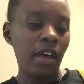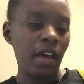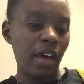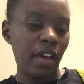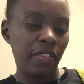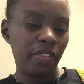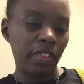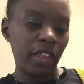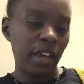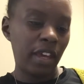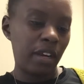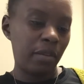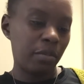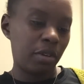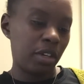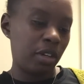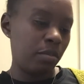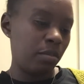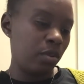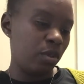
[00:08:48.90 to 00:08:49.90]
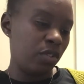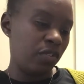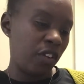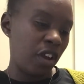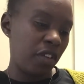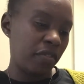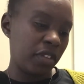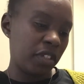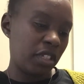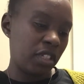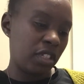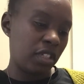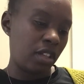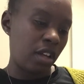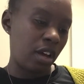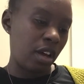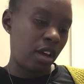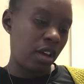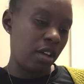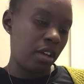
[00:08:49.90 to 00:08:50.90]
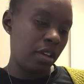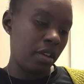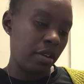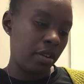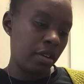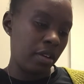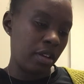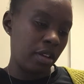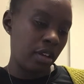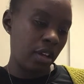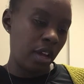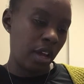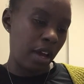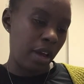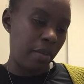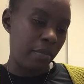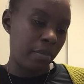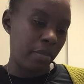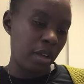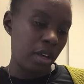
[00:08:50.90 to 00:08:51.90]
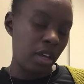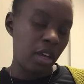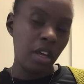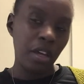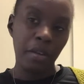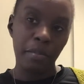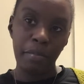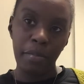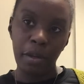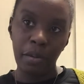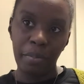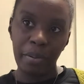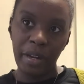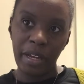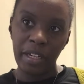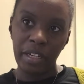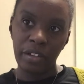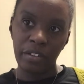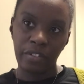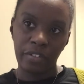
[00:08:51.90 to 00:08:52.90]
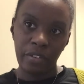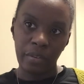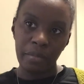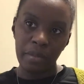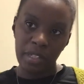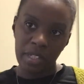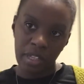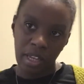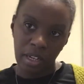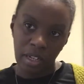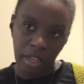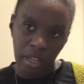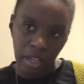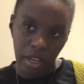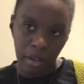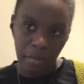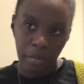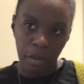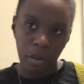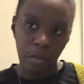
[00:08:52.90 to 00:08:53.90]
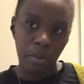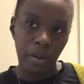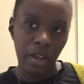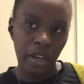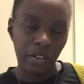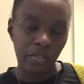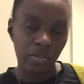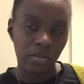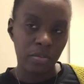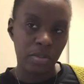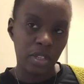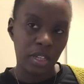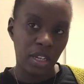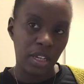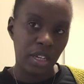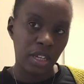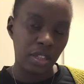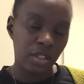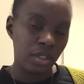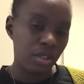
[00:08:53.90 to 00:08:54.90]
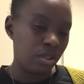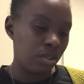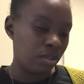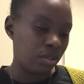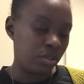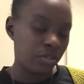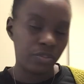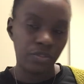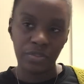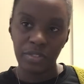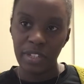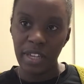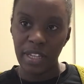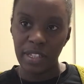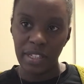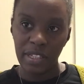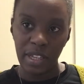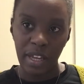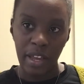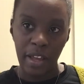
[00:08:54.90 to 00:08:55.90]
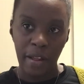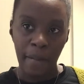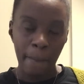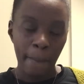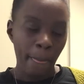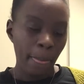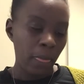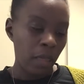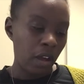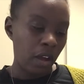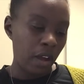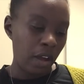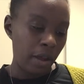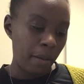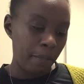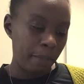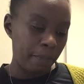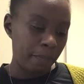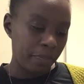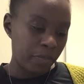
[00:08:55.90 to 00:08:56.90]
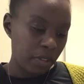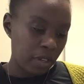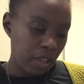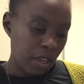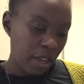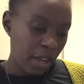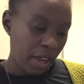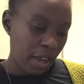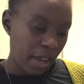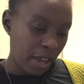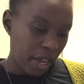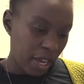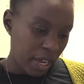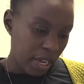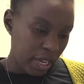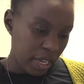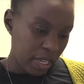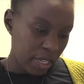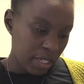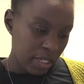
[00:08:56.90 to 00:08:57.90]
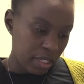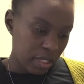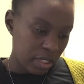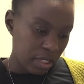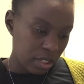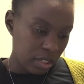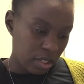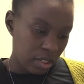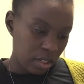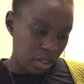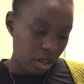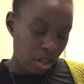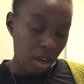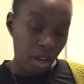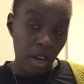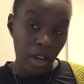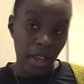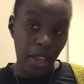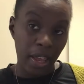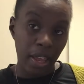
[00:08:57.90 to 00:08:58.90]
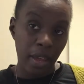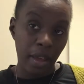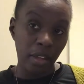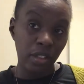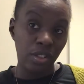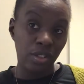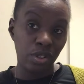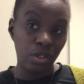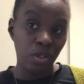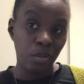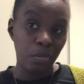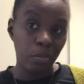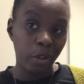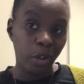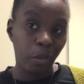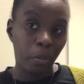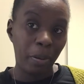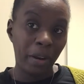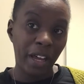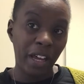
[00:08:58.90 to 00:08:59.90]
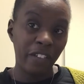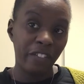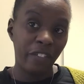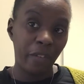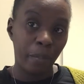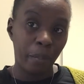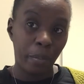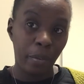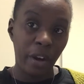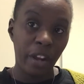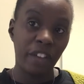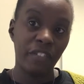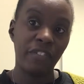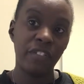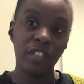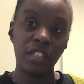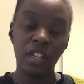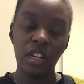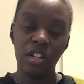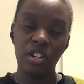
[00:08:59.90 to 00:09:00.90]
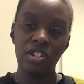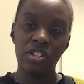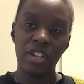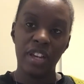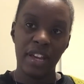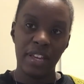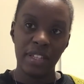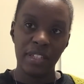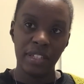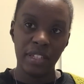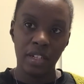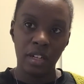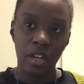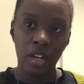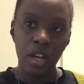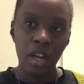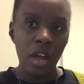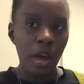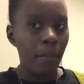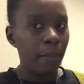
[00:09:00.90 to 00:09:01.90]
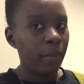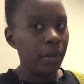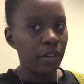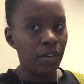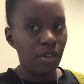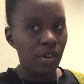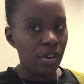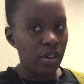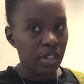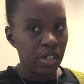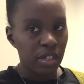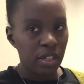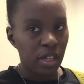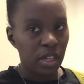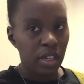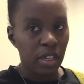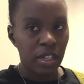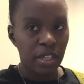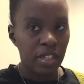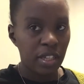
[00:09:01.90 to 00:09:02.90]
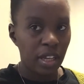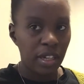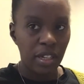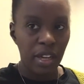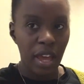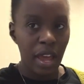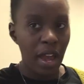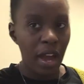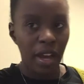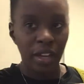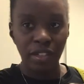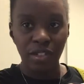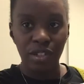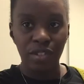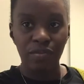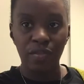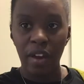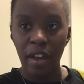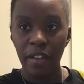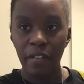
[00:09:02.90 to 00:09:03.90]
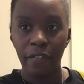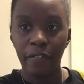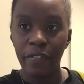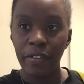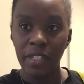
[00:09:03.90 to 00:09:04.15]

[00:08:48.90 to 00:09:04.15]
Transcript: And then I'm going to move over to start meal planning from Sunday. I meal plan from Sunday to Saturday. And I do meal plan for breakfast, lunch and dinner, but not on a Sunday. Sunday I just write for